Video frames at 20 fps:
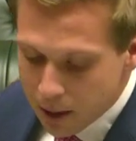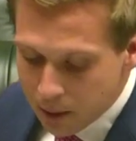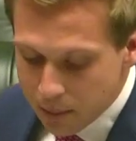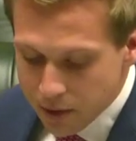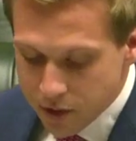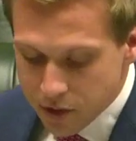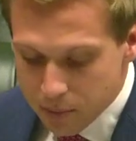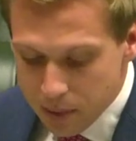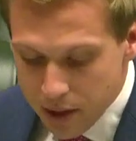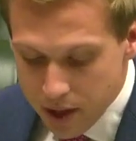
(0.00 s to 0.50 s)
and
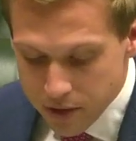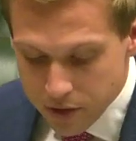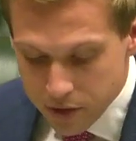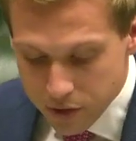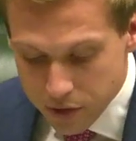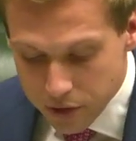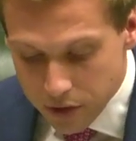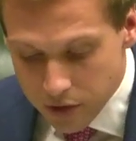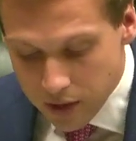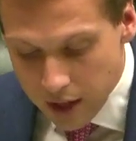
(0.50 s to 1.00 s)
Public
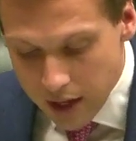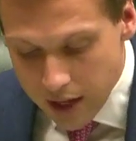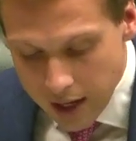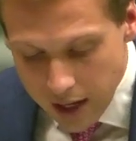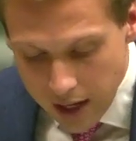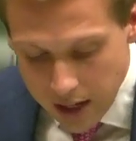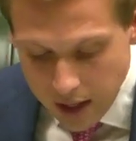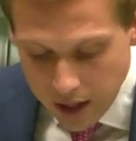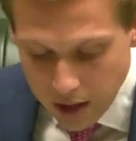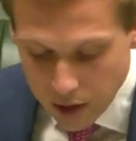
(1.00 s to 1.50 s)
Spaces to
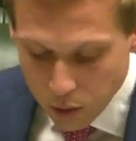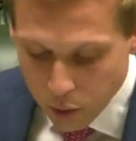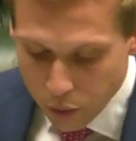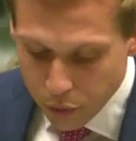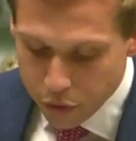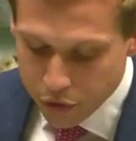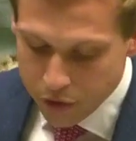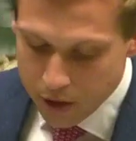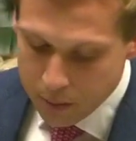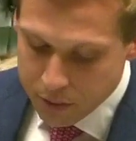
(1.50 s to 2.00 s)
take any and
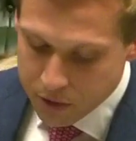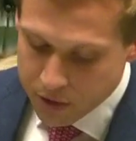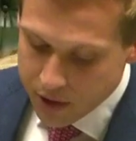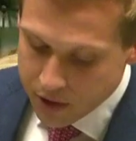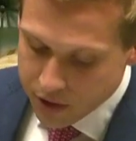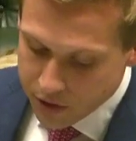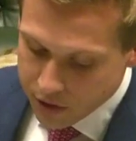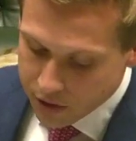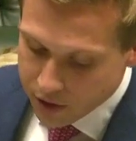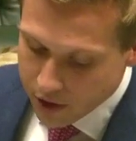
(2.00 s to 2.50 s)
all steps
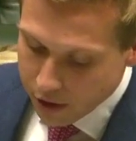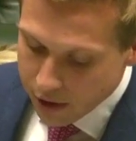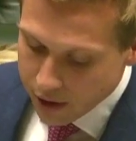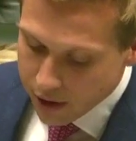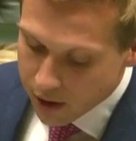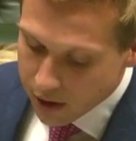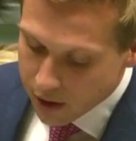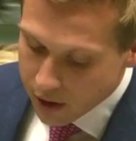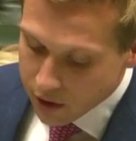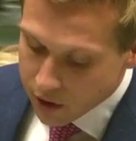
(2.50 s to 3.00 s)

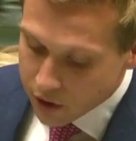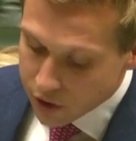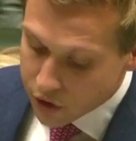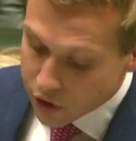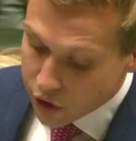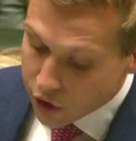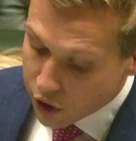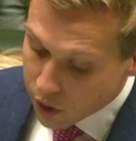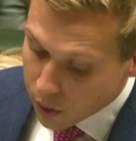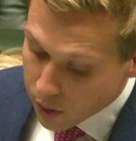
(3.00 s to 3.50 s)
necessary to
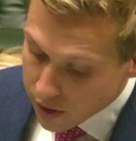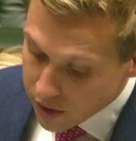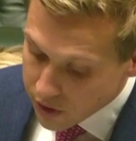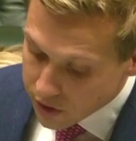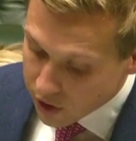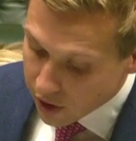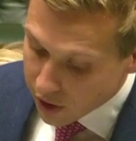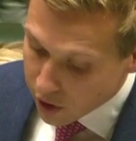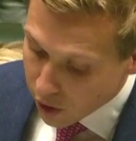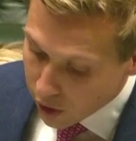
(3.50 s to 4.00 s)
secure
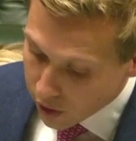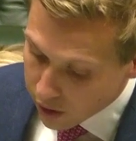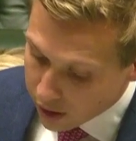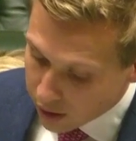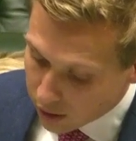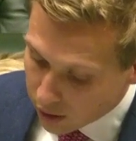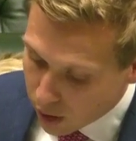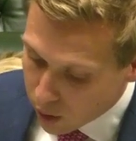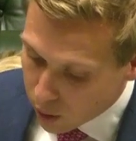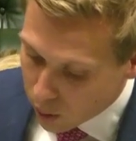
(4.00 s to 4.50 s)
this
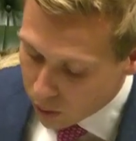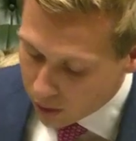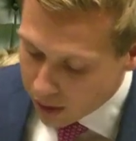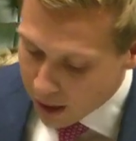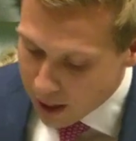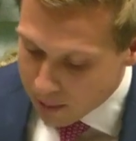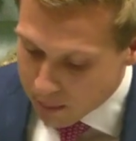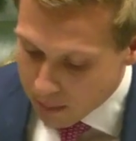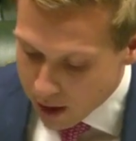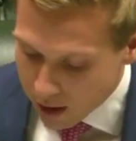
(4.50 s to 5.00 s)
iconic local
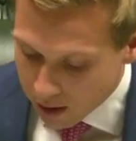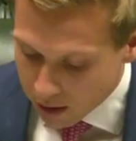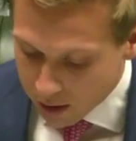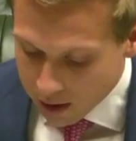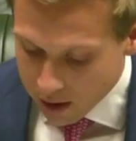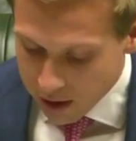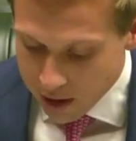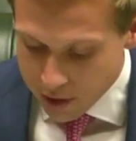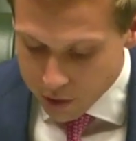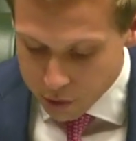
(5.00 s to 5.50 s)
landmark
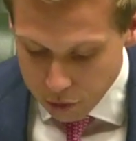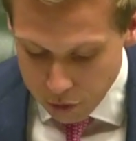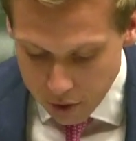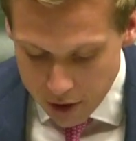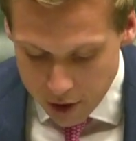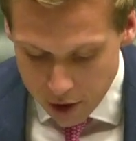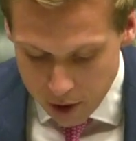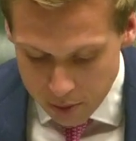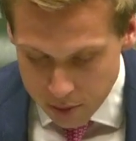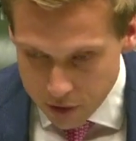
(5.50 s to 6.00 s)
as
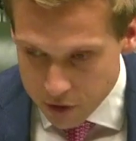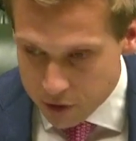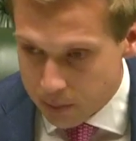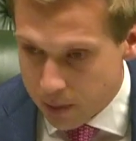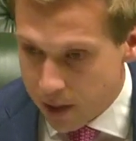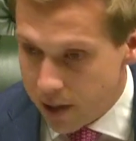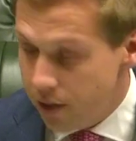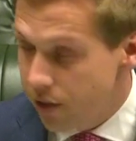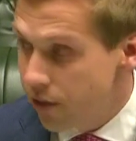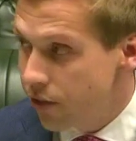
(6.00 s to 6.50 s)
green open
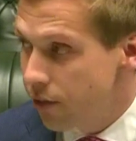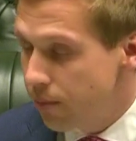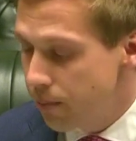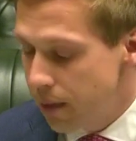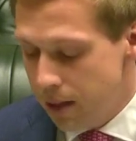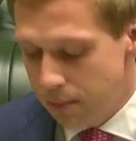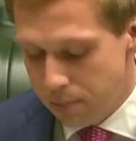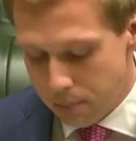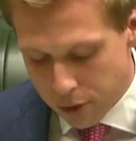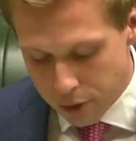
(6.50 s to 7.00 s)
space
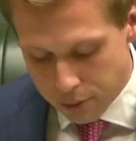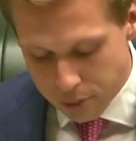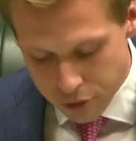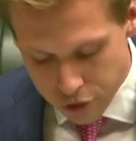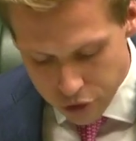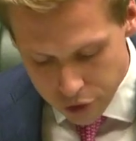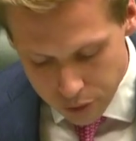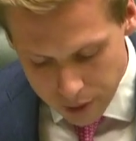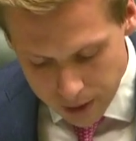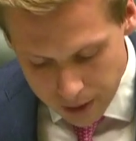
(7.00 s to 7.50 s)
in
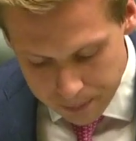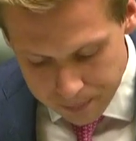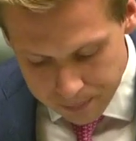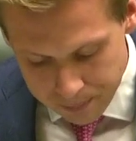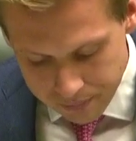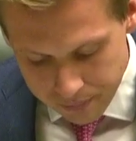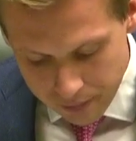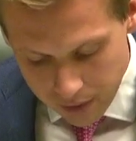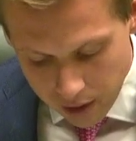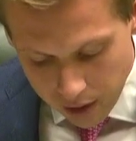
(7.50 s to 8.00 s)
perpetuity.
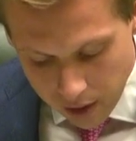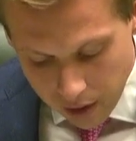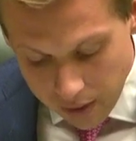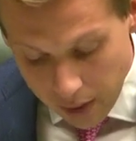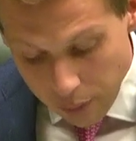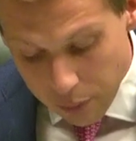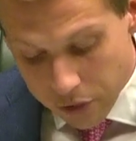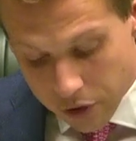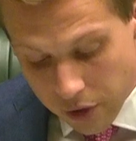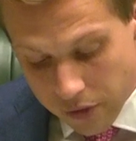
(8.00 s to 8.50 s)

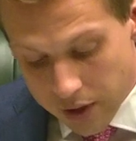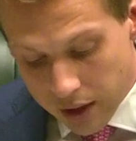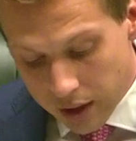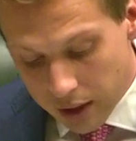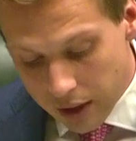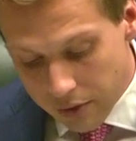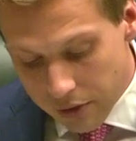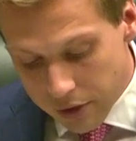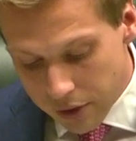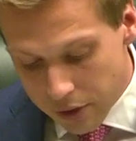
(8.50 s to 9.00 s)
That was on the
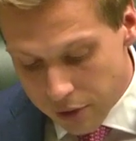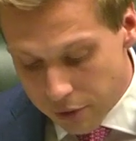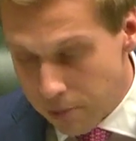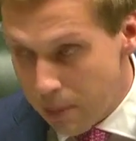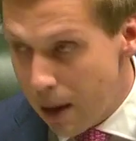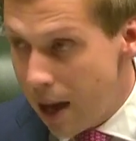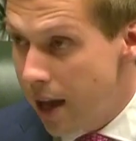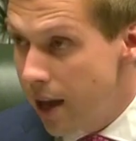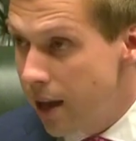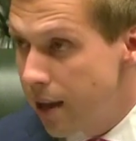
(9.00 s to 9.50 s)
11th of
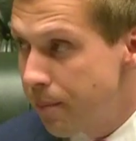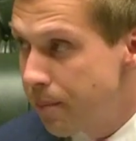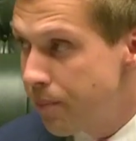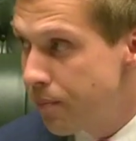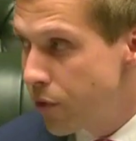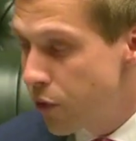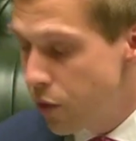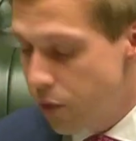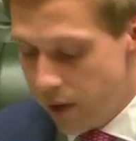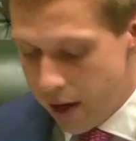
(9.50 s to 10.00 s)
May
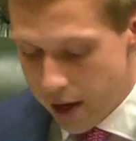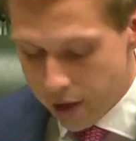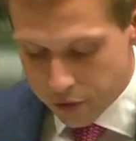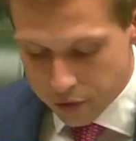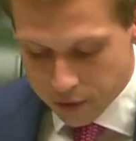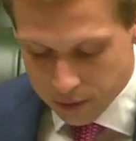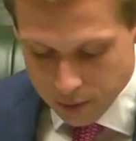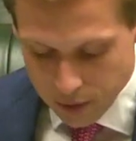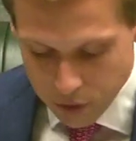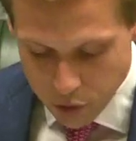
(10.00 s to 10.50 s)

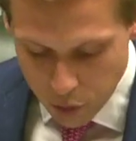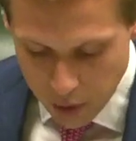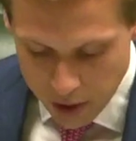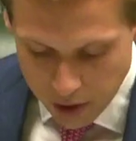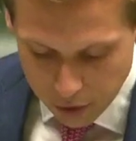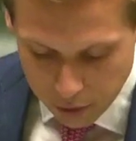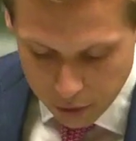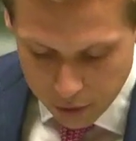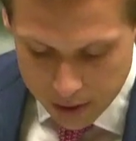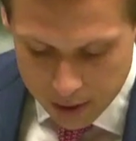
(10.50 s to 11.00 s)

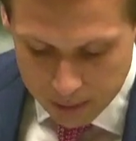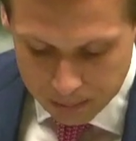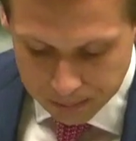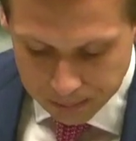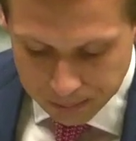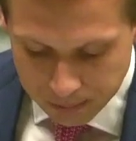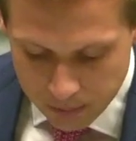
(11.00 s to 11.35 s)
2023.